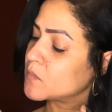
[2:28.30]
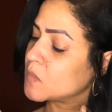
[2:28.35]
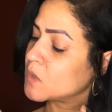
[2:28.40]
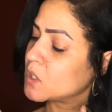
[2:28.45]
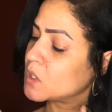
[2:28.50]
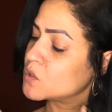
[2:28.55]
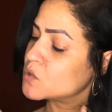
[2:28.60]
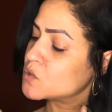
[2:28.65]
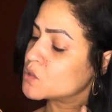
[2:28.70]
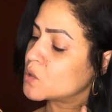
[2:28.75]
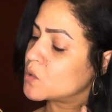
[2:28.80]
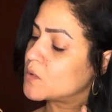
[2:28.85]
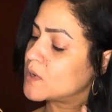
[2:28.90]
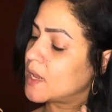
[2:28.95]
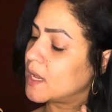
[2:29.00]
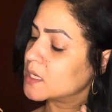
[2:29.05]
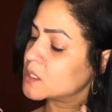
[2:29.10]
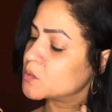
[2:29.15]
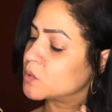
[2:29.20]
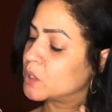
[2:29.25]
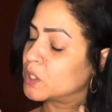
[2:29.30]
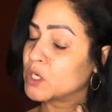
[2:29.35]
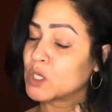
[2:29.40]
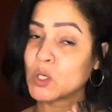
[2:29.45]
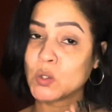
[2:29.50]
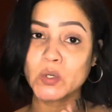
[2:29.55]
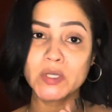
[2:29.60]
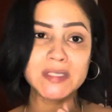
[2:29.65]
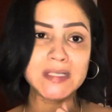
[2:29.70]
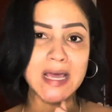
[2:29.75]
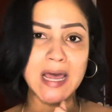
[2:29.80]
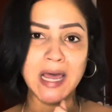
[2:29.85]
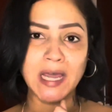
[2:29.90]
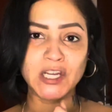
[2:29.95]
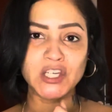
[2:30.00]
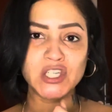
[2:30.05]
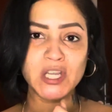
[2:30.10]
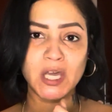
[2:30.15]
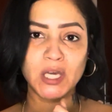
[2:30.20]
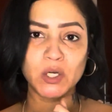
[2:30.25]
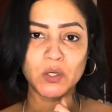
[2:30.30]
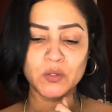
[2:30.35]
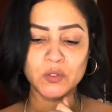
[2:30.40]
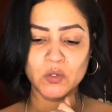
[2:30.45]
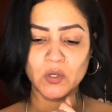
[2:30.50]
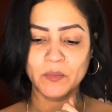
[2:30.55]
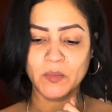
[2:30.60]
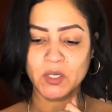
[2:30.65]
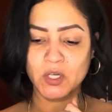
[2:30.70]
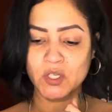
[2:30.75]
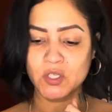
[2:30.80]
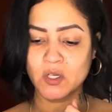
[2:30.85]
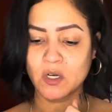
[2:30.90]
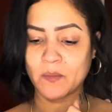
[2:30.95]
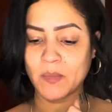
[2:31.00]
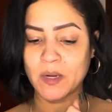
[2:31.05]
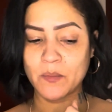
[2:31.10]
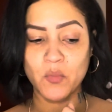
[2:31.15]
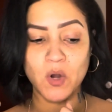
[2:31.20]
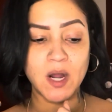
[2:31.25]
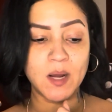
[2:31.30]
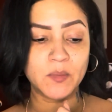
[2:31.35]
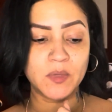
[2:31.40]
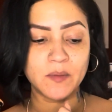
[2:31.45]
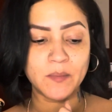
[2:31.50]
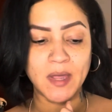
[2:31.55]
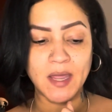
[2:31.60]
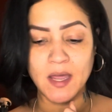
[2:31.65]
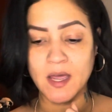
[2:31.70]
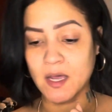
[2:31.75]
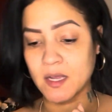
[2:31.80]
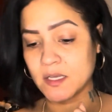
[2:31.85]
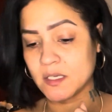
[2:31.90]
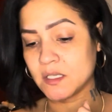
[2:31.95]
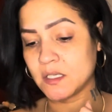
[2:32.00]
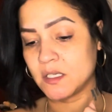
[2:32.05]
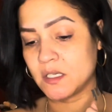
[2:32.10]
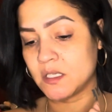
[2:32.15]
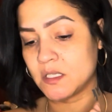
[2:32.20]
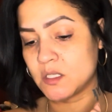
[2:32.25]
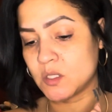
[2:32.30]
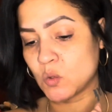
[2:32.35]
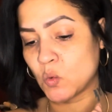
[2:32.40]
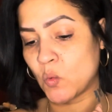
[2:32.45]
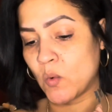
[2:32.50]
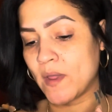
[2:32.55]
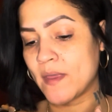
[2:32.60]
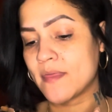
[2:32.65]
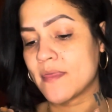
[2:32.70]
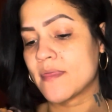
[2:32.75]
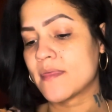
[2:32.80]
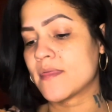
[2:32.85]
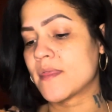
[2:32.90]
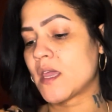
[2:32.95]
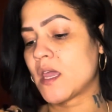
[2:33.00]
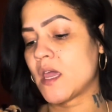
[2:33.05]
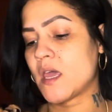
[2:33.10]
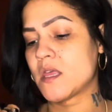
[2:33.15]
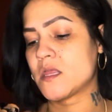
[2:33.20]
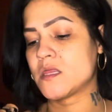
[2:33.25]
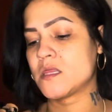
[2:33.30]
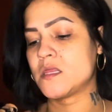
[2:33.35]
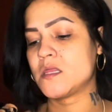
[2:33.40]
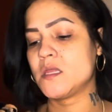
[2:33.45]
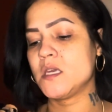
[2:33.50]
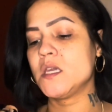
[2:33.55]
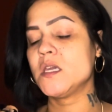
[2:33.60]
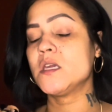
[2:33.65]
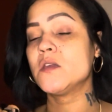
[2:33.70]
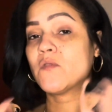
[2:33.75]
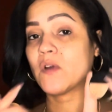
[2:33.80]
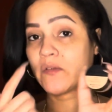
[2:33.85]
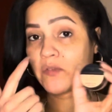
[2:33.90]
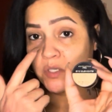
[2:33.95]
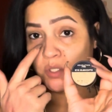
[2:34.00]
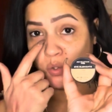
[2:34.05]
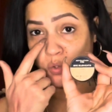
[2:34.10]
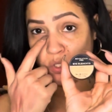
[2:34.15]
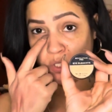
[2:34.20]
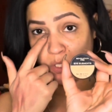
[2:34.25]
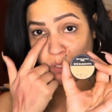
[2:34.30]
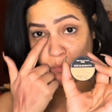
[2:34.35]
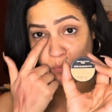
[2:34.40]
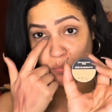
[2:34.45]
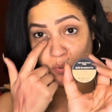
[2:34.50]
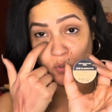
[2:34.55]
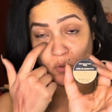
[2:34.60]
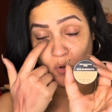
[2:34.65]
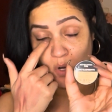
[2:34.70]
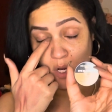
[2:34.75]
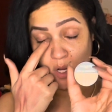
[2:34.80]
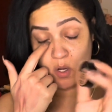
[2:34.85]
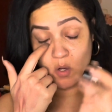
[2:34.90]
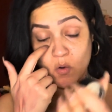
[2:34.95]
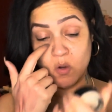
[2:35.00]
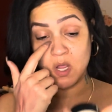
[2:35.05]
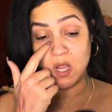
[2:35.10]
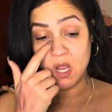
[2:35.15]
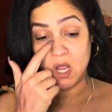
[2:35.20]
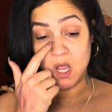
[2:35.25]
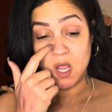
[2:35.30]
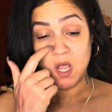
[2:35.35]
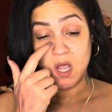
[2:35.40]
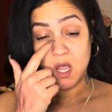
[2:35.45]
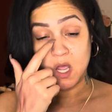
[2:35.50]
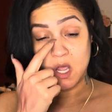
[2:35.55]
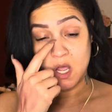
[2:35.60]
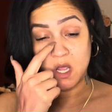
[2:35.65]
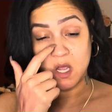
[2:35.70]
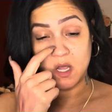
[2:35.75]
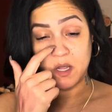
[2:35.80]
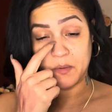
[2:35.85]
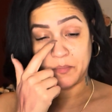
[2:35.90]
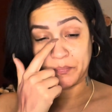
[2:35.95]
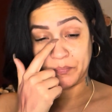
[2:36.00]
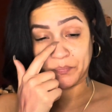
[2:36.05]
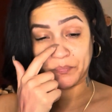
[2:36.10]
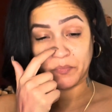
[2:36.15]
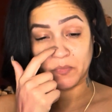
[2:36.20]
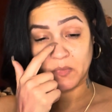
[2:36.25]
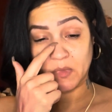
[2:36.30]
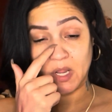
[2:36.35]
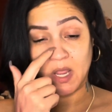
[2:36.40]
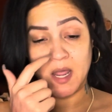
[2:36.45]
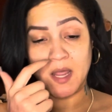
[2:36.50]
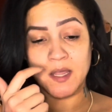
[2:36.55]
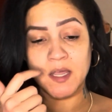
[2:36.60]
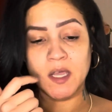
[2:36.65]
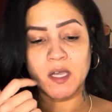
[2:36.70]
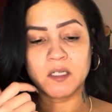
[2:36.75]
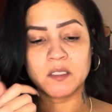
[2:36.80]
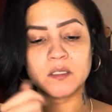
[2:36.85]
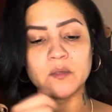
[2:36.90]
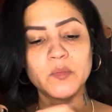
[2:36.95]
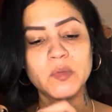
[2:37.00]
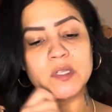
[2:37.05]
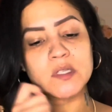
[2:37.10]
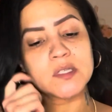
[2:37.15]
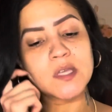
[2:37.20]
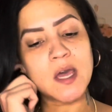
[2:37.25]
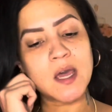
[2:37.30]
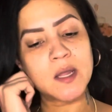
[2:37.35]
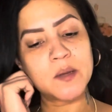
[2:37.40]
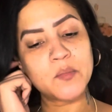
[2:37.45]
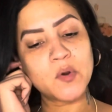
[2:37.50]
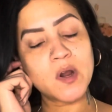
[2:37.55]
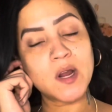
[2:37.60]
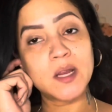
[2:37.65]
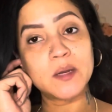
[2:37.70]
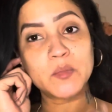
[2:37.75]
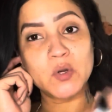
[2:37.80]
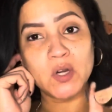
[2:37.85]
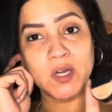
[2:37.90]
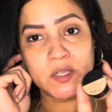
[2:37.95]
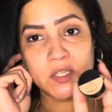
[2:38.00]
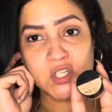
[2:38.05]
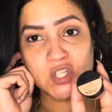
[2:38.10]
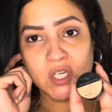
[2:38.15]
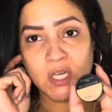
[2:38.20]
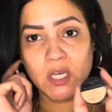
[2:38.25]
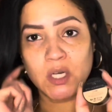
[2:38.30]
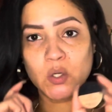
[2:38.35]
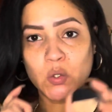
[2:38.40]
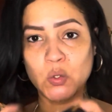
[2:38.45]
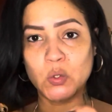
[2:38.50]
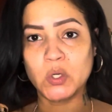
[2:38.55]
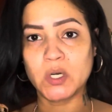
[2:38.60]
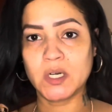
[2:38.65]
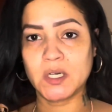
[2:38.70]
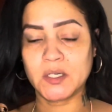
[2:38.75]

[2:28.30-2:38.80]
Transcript: So next we're going to go into eyeshadow. So I'm going to start by priming my eyelids with the Revolution Pro Eye Elements Eye Primer in the shade Core.